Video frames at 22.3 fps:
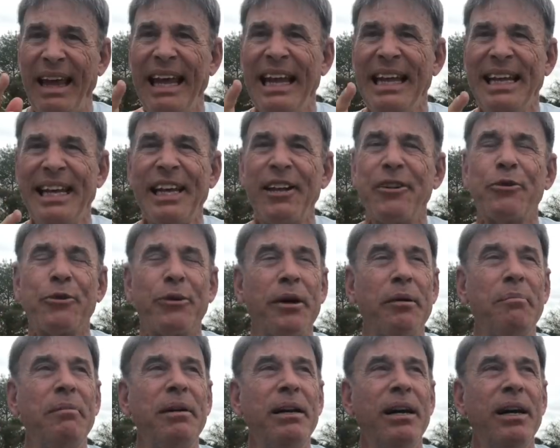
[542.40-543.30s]
in the
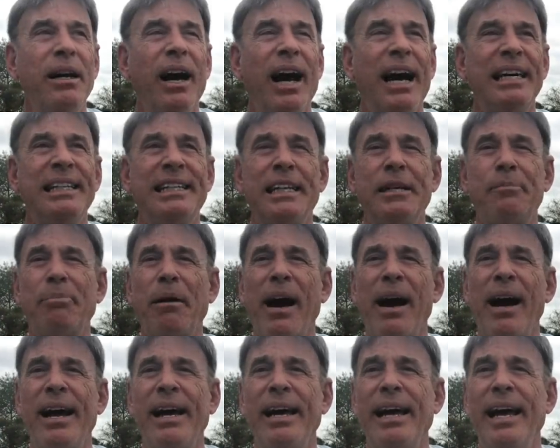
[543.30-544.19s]
interim, I did
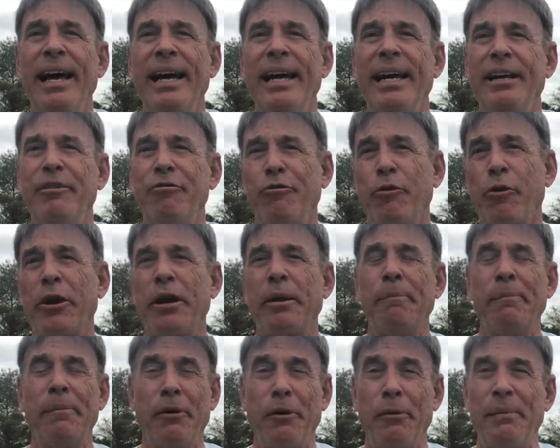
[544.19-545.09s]
buy a
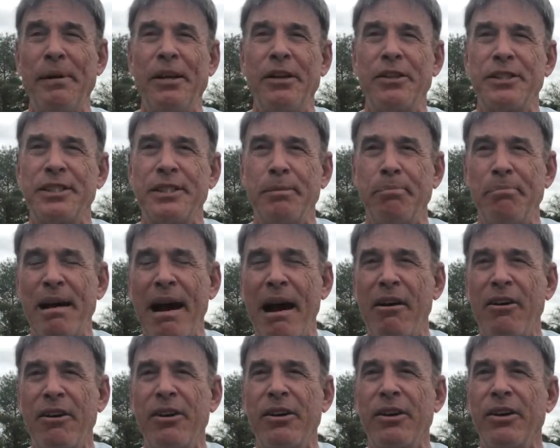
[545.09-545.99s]
40mm
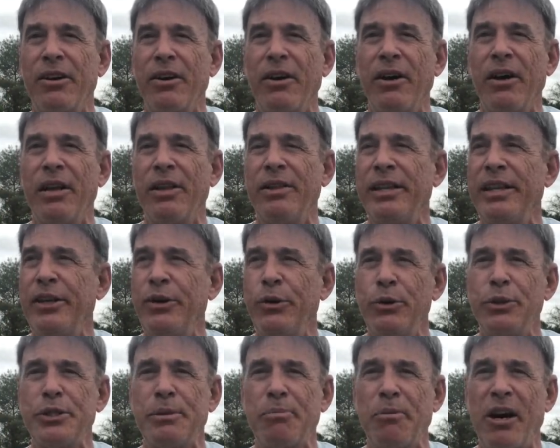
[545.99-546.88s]
Submariner on the
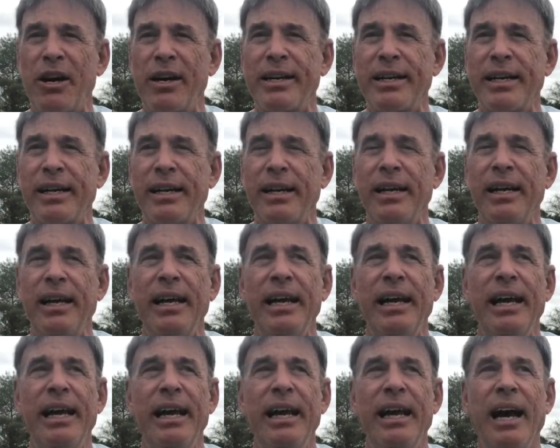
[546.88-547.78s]
used market.
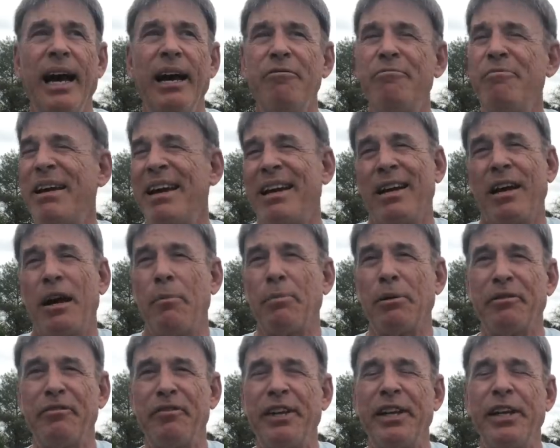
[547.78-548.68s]
I've made a
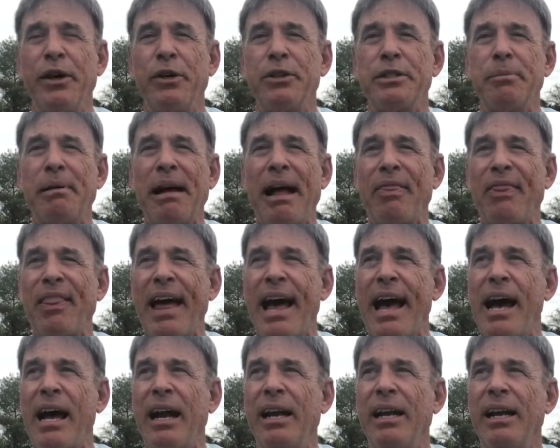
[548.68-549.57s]
couple of videos about
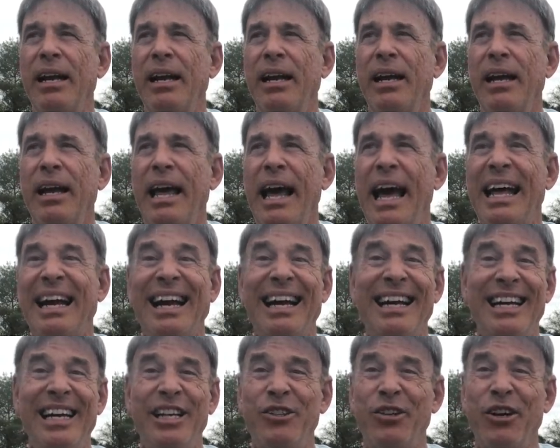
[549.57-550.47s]
that, and
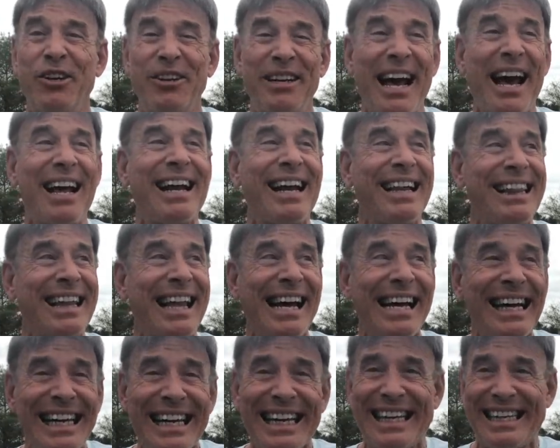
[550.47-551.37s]
it turned out I
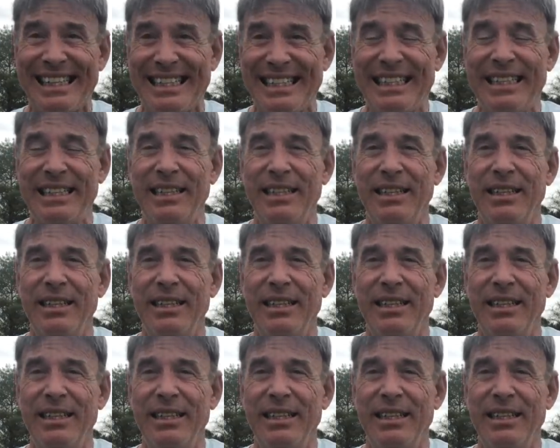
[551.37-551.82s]
like it.